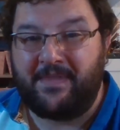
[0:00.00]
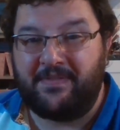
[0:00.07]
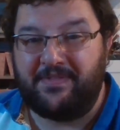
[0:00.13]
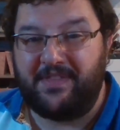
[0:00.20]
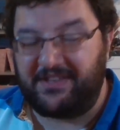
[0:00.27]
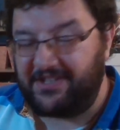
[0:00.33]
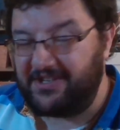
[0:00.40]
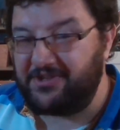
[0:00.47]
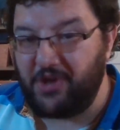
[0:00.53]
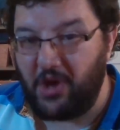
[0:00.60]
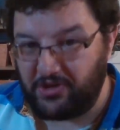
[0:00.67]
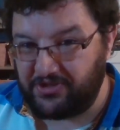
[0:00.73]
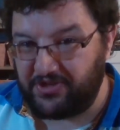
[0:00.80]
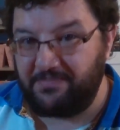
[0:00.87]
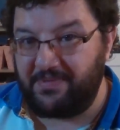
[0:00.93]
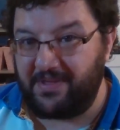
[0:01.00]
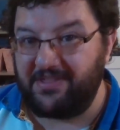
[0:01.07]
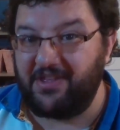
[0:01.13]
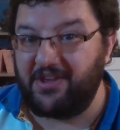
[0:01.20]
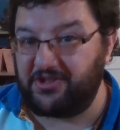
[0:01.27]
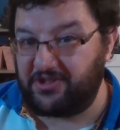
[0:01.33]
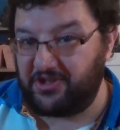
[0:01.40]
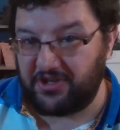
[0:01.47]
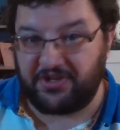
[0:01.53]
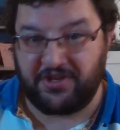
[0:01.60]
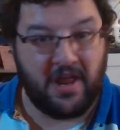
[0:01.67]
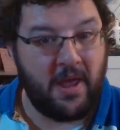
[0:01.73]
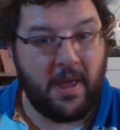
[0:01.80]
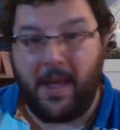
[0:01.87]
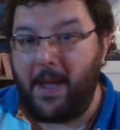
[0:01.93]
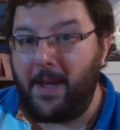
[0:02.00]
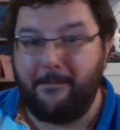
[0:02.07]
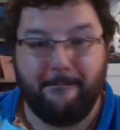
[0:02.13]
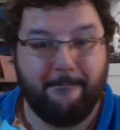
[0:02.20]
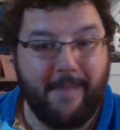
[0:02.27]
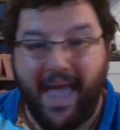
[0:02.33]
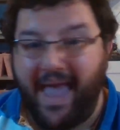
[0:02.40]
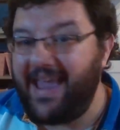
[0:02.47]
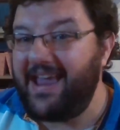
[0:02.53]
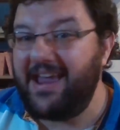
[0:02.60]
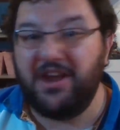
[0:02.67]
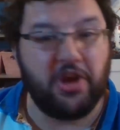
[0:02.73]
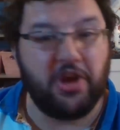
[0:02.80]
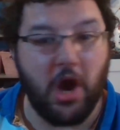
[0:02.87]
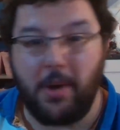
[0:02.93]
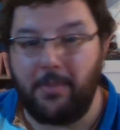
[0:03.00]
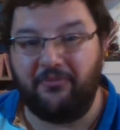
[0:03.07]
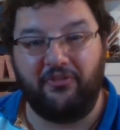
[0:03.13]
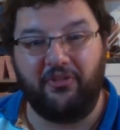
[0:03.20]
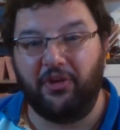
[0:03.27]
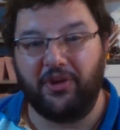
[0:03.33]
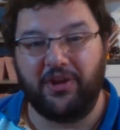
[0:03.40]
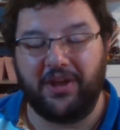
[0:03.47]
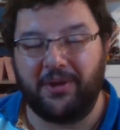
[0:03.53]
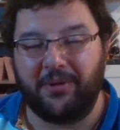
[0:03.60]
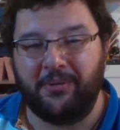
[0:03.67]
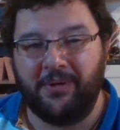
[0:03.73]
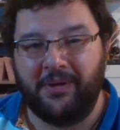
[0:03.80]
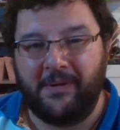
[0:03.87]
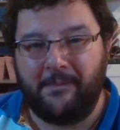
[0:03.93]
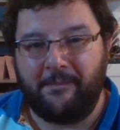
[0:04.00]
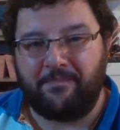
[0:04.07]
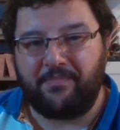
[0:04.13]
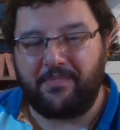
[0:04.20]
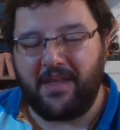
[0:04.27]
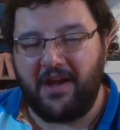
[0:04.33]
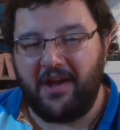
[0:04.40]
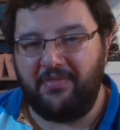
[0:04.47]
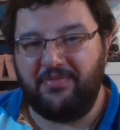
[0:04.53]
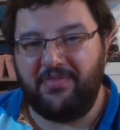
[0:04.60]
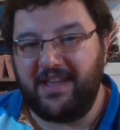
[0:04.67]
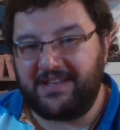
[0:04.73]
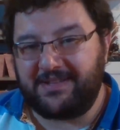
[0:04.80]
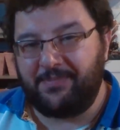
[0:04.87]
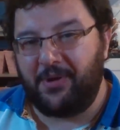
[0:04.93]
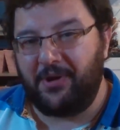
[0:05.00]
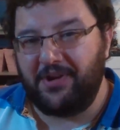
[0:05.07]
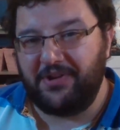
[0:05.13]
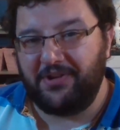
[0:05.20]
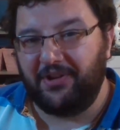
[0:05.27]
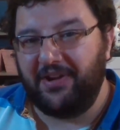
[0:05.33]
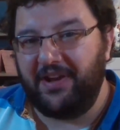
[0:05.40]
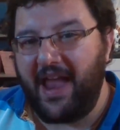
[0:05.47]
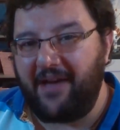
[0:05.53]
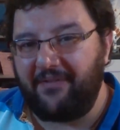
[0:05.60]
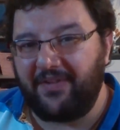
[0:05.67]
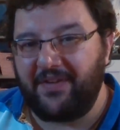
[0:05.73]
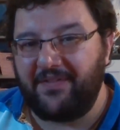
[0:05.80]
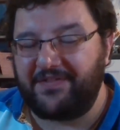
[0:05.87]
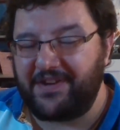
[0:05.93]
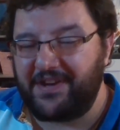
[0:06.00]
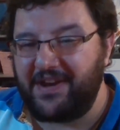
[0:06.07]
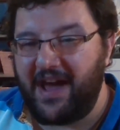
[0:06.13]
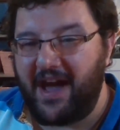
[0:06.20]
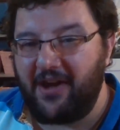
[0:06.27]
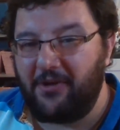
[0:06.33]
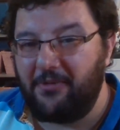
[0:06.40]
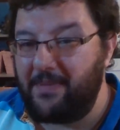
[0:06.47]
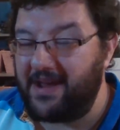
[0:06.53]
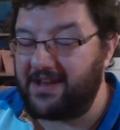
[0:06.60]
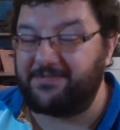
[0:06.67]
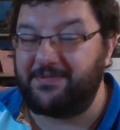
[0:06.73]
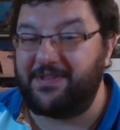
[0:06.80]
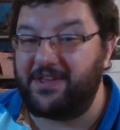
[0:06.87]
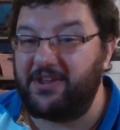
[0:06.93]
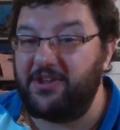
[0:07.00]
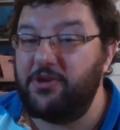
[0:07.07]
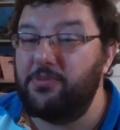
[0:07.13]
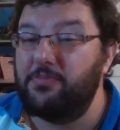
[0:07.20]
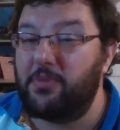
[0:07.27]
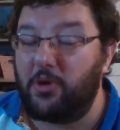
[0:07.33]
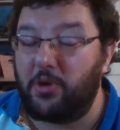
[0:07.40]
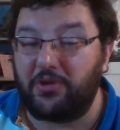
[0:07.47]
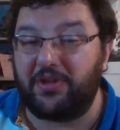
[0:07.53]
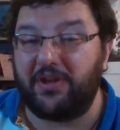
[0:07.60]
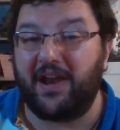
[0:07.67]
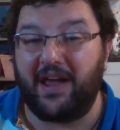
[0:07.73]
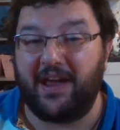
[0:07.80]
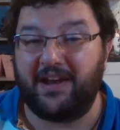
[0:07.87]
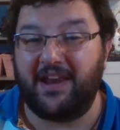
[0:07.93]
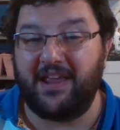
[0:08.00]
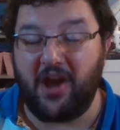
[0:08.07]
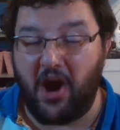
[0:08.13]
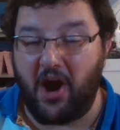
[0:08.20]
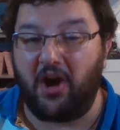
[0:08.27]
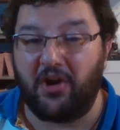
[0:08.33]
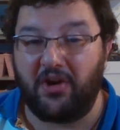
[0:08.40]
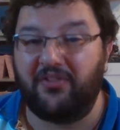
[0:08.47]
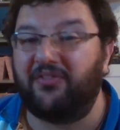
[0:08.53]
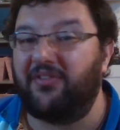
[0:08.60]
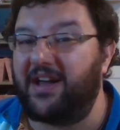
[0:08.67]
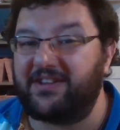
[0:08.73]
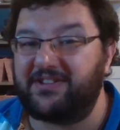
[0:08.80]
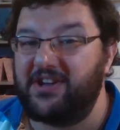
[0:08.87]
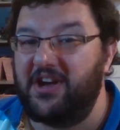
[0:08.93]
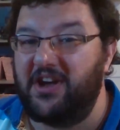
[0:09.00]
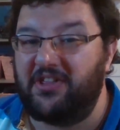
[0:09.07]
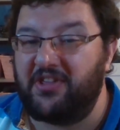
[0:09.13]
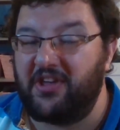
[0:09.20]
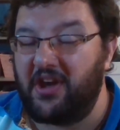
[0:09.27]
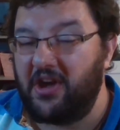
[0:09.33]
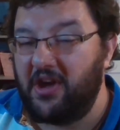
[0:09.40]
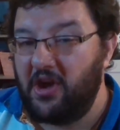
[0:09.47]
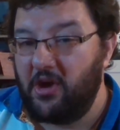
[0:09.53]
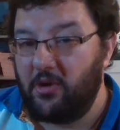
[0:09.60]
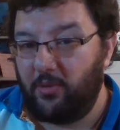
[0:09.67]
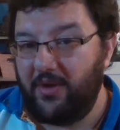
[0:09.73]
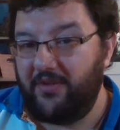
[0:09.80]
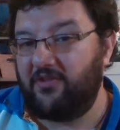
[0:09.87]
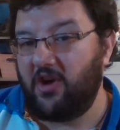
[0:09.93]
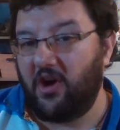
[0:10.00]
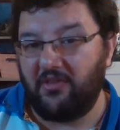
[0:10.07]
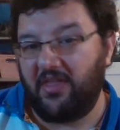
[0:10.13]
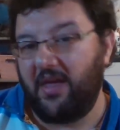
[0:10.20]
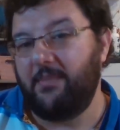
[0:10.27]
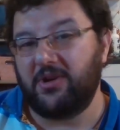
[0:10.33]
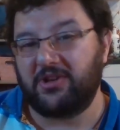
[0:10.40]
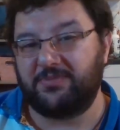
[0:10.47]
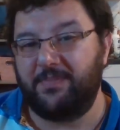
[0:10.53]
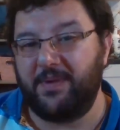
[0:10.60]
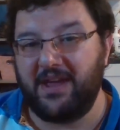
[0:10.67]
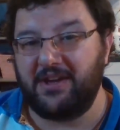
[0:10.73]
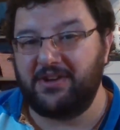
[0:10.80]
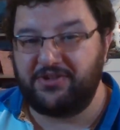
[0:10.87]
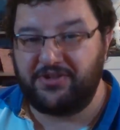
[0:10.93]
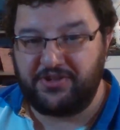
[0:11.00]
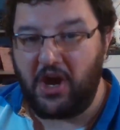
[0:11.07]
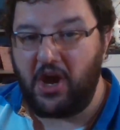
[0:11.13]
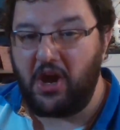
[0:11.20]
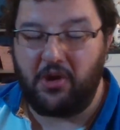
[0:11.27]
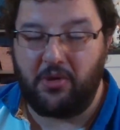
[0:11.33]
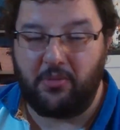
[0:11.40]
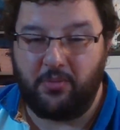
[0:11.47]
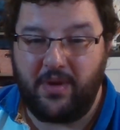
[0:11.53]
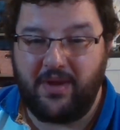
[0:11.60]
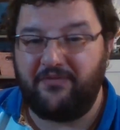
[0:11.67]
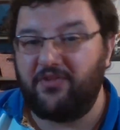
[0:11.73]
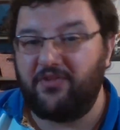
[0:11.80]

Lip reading: This is not something that's just made up for you. At this point, your level of denial makes me think you more than likely are a flat earther. We've got there must be a dome. We've